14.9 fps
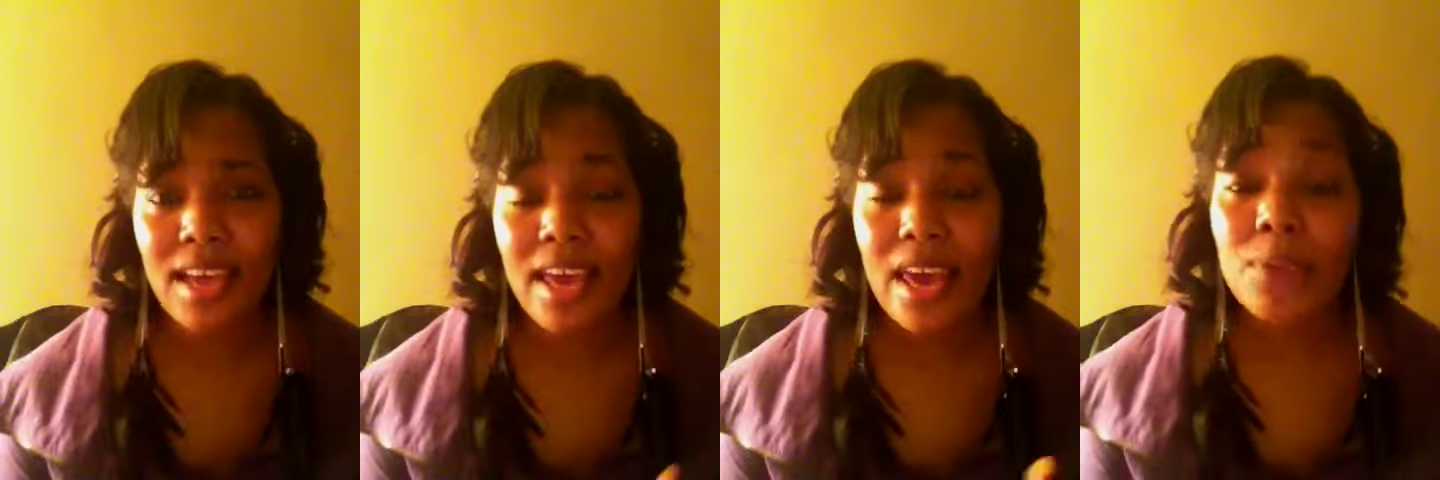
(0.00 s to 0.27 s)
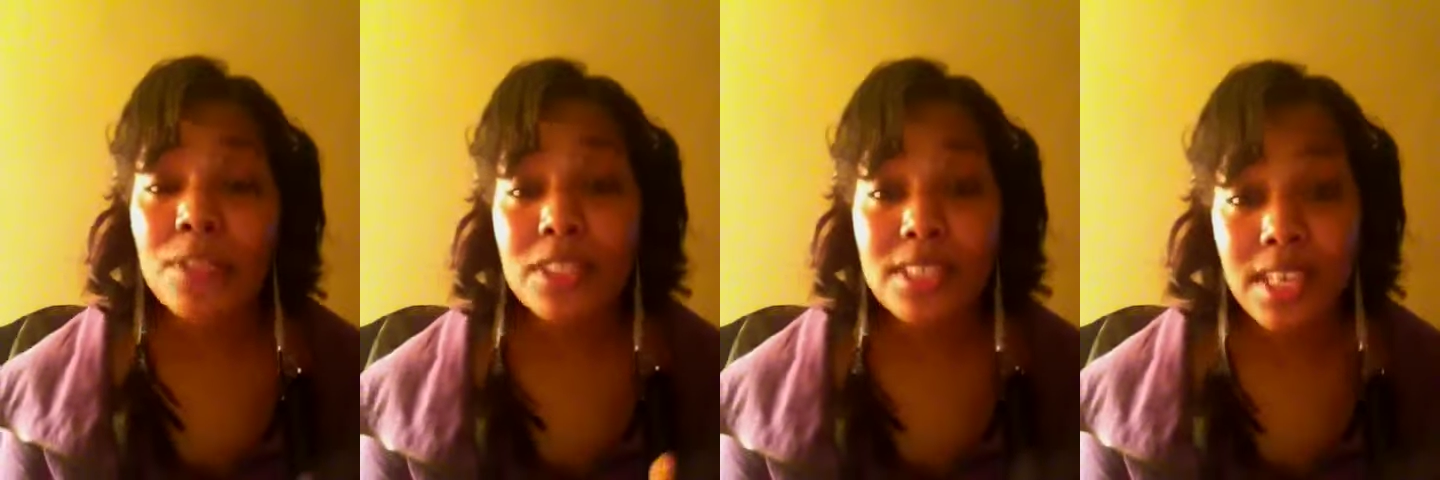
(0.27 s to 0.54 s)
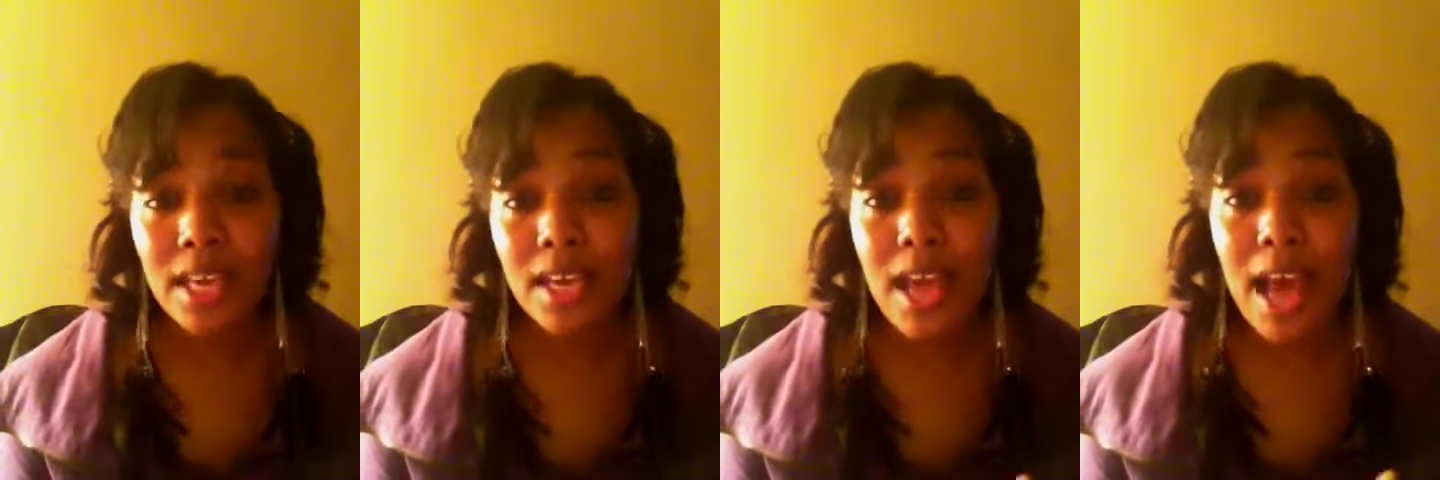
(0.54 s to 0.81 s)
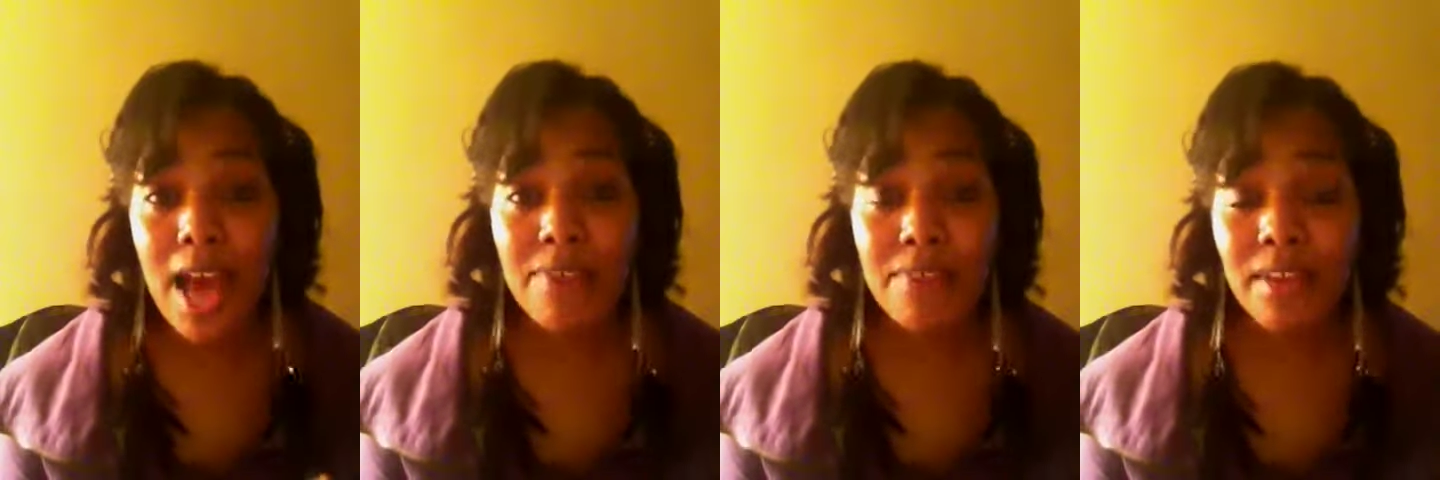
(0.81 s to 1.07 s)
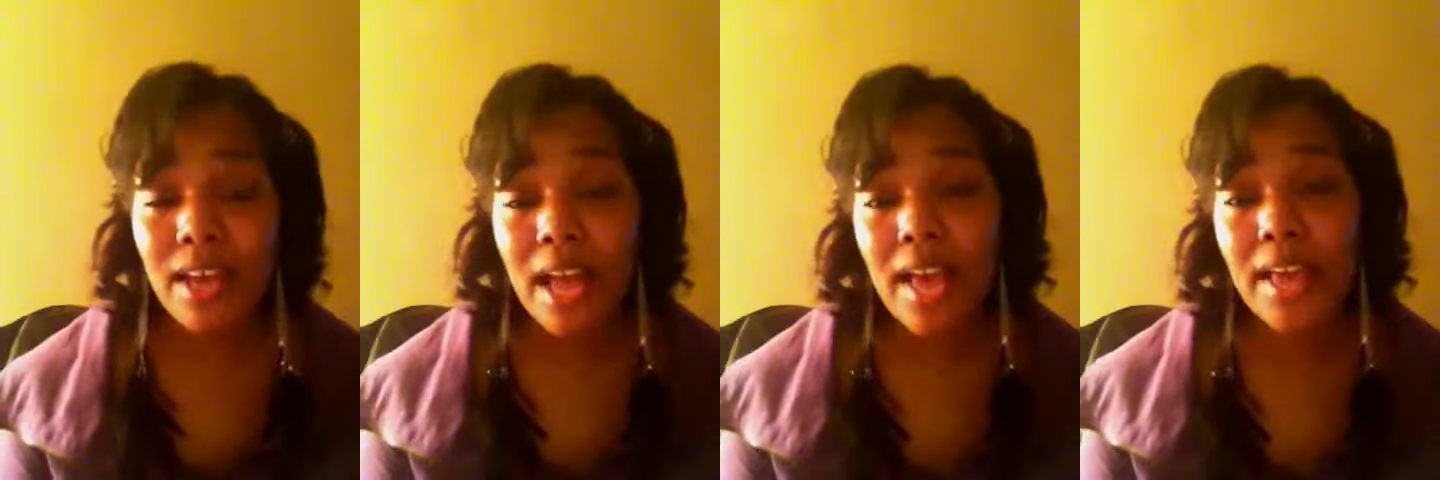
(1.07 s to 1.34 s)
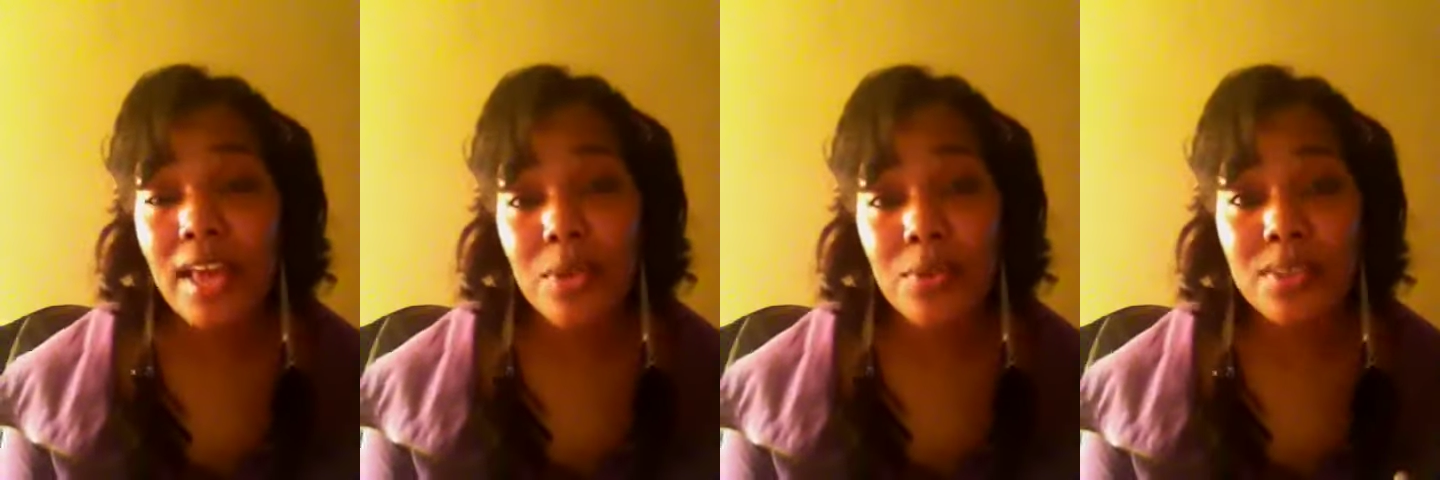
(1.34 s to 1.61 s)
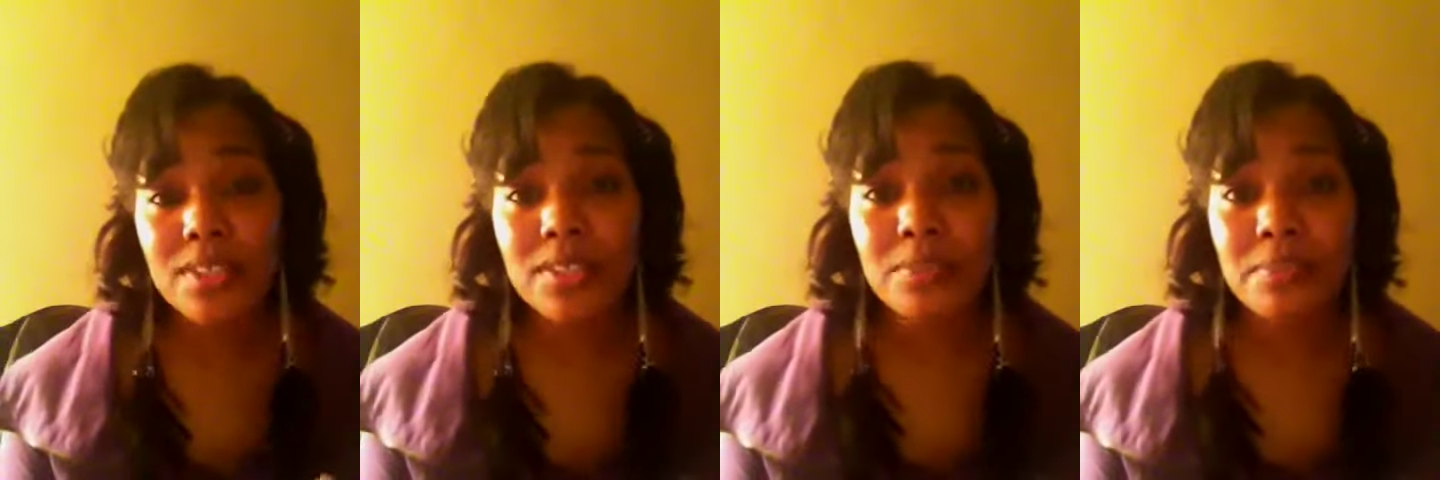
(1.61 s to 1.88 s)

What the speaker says: I feel like it was